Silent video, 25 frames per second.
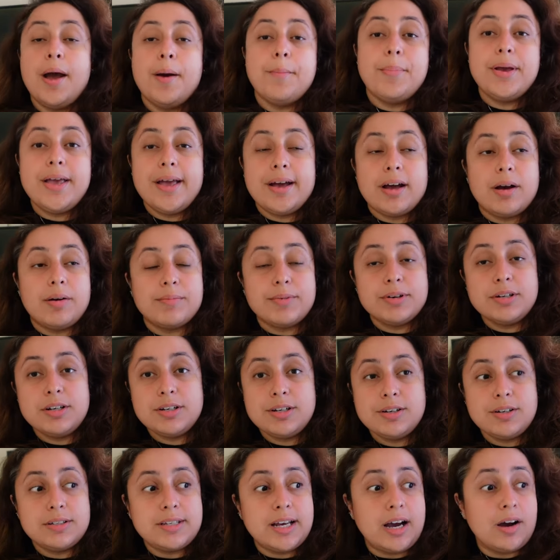But yeah, I'm gonna
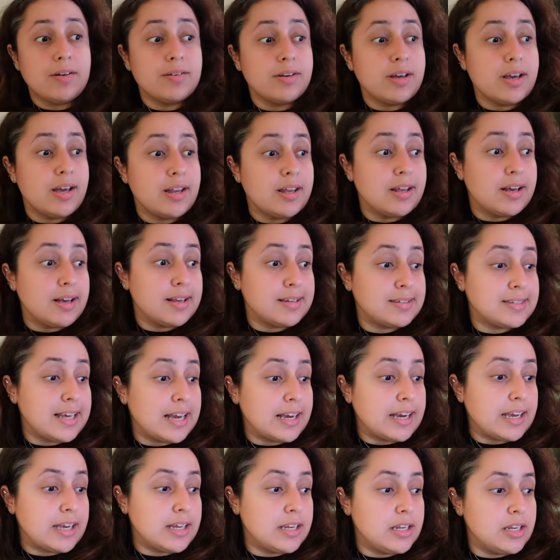go down in a
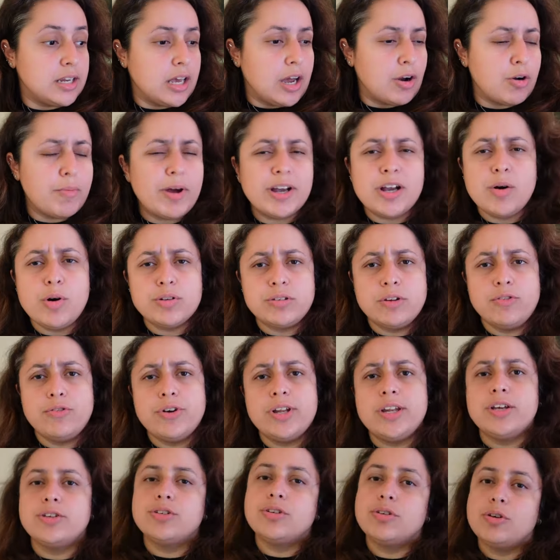second. Uh, Rebecca wasn't
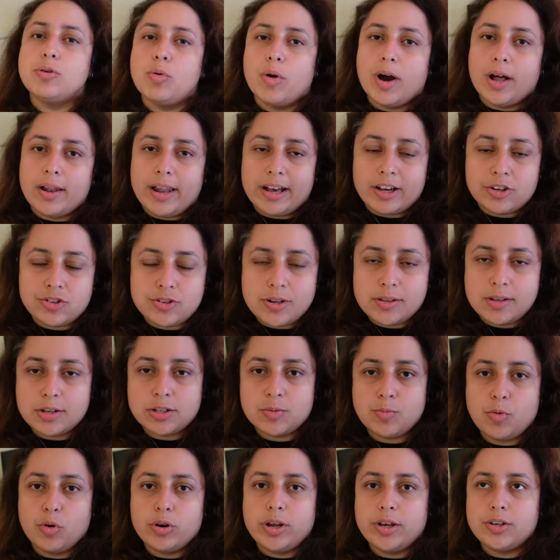feeling too well actually
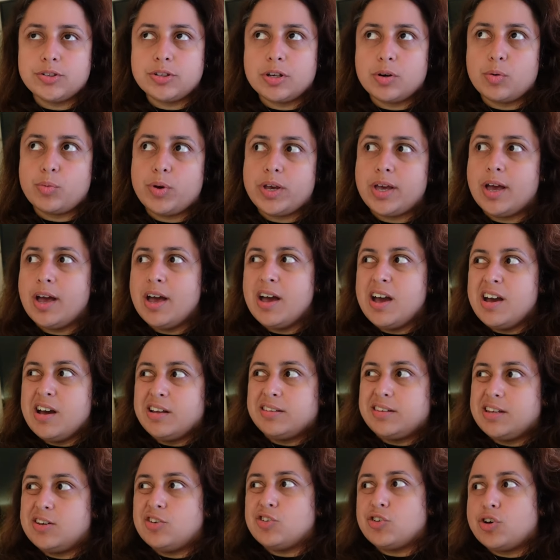this morning, so we
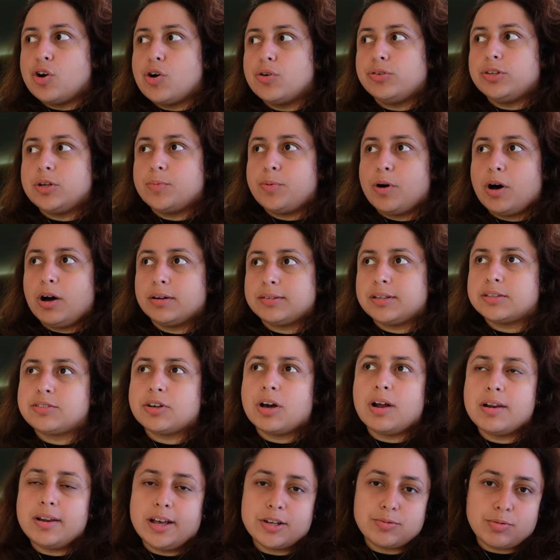didn't go to the parks as
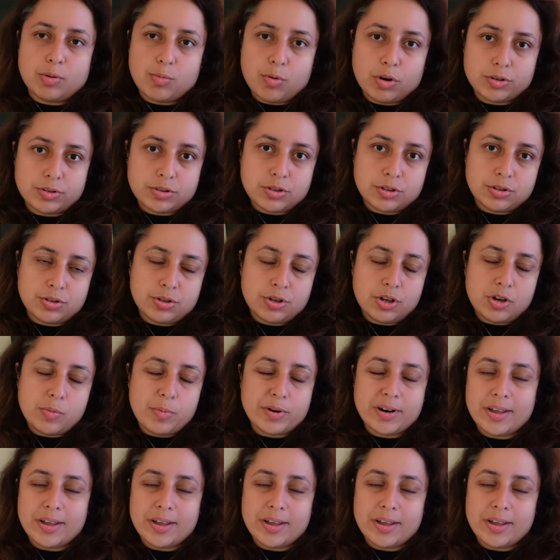early as we wanted to.